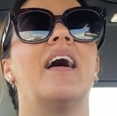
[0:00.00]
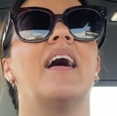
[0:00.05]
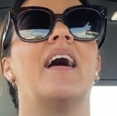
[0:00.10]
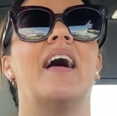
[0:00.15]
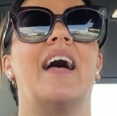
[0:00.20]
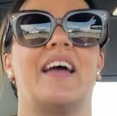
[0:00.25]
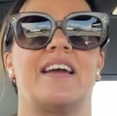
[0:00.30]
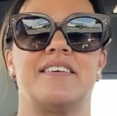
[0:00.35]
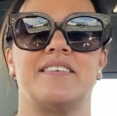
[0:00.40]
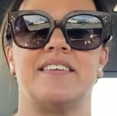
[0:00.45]

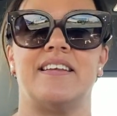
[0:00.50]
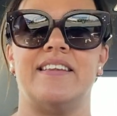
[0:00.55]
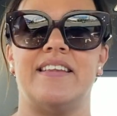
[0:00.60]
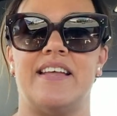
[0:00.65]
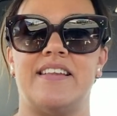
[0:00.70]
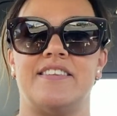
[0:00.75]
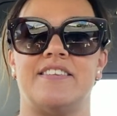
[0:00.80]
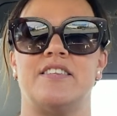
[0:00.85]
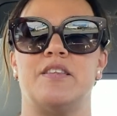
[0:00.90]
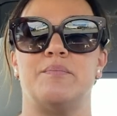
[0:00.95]
Actually,
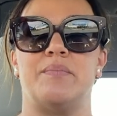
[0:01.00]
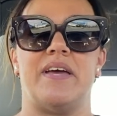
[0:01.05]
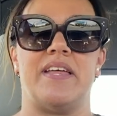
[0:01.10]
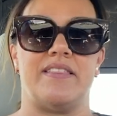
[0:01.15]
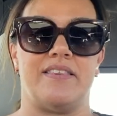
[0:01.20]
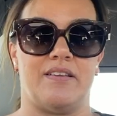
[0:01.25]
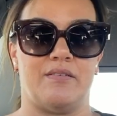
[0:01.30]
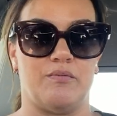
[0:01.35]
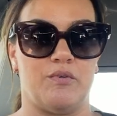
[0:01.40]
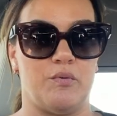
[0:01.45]
that's the
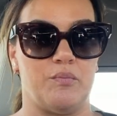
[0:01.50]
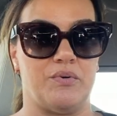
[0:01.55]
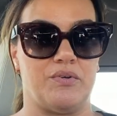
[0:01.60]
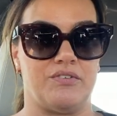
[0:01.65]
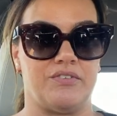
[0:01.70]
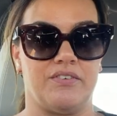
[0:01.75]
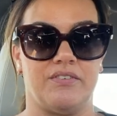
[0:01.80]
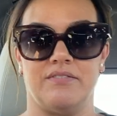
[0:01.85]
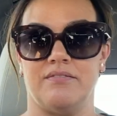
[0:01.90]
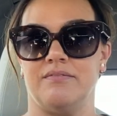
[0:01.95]
bet that we'll
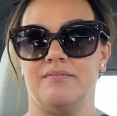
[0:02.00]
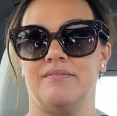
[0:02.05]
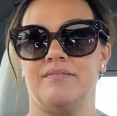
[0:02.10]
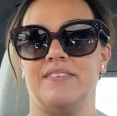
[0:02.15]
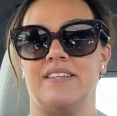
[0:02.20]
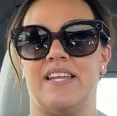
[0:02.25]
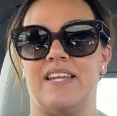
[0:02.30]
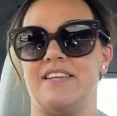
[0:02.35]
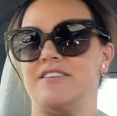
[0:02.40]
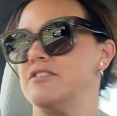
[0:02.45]
put
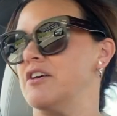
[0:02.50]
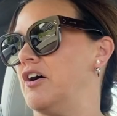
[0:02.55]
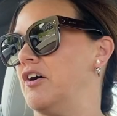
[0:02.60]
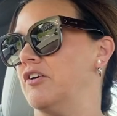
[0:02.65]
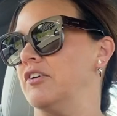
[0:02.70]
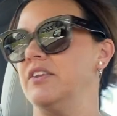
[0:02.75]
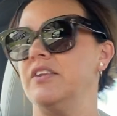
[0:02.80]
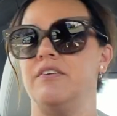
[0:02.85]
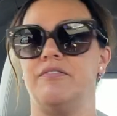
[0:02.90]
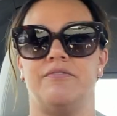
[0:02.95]
on, that he's
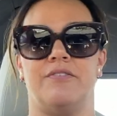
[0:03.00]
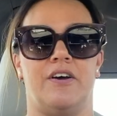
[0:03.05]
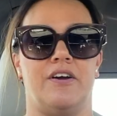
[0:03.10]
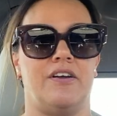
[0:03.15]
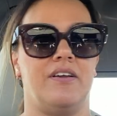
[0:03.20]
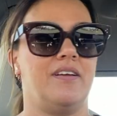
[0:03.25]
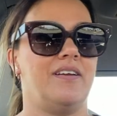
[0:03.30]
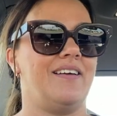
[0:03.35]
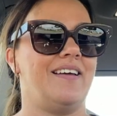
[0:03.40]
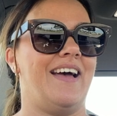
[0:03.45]
on the
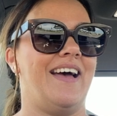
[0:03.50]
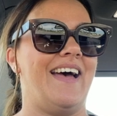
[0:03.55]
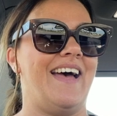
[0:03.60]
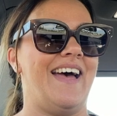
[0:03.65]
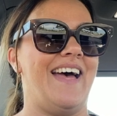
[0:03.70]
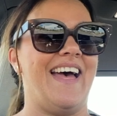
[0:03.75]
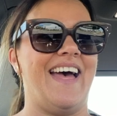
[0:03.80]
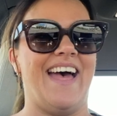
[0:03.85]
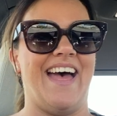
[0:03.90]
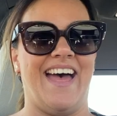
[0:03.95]
phone.
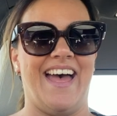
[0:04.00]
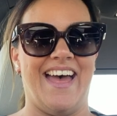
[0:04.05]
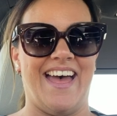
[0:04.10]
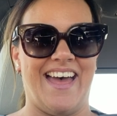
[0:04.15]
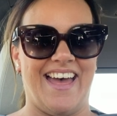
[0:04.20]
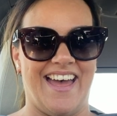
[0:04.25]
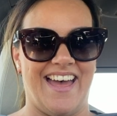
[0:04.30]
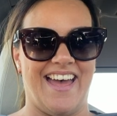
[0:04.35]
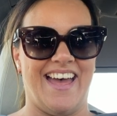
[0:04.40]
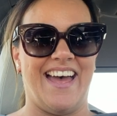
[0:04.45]

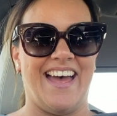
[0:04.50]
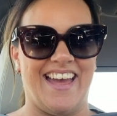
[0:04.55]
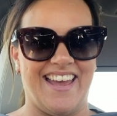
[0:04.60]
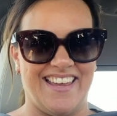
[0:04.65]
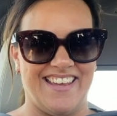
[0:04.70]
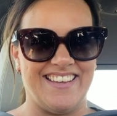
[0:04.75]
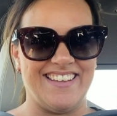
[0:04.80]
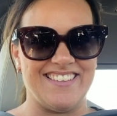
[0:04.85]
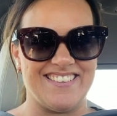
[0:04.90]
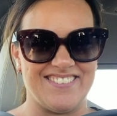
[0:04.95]
Ah,
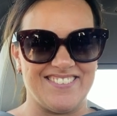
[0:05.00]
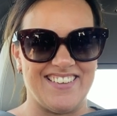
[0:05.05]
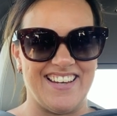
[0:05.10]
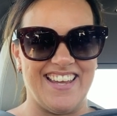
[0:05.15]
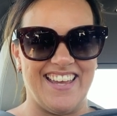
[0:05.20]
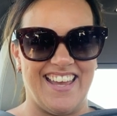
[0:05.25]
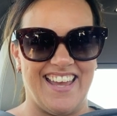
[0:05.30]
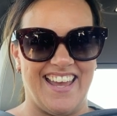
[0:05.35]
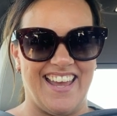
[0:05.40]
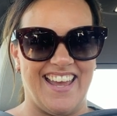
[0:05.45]
he's
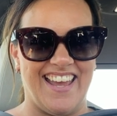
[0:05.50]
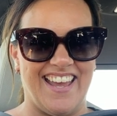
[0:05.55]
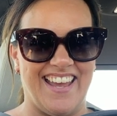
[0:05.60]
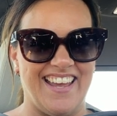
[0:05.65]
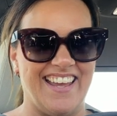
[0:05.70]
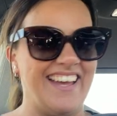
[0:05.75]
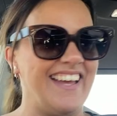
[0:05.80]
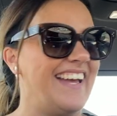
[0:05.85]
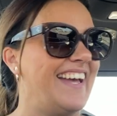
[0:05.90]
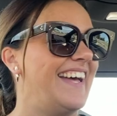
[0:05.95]

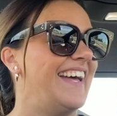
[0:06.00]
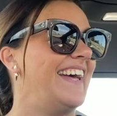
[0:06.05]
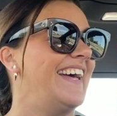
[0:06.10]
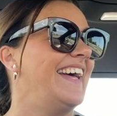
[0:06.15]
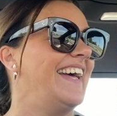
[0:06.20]
ringing.